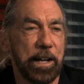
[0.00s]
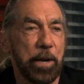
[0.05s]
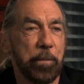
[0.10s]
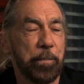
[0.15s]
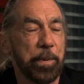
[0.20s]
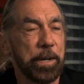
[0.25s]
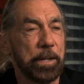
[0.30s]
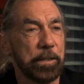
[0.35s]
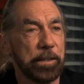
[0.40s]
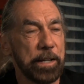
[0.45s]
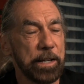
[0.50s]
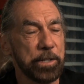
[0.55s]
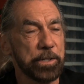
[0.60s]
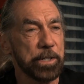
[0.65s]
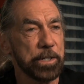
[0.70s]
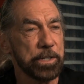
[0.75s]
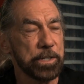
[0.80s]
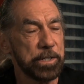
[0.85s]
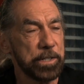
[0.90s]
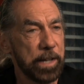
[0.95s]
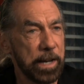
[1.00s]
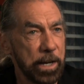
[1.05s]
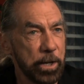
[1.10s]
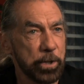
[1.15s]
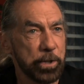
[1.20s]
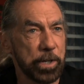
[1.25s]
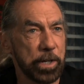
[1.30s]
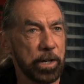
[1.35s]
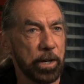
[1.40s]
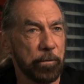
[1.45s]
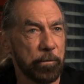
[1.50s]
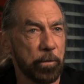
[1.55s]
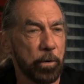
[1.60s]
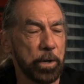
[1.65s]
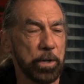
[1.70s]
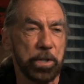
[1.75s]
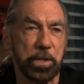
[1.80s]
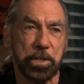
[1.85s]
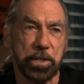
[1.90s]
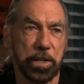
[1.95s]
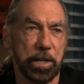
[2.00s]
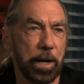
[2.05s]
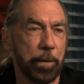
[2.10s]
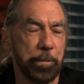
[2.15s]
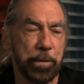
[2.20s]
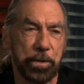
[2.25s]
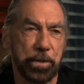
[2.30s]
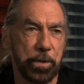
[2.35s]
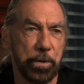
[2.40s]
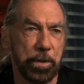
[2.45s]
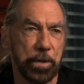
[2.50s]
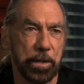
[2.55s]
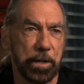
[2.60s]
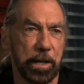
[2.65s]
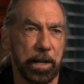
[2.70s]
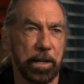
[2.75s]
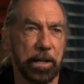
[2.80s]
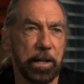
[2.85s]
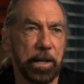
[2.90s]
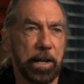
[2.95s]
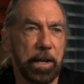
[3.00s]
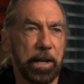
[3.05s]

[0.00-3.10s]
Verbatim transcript: But at least this nation affords us that opportunity.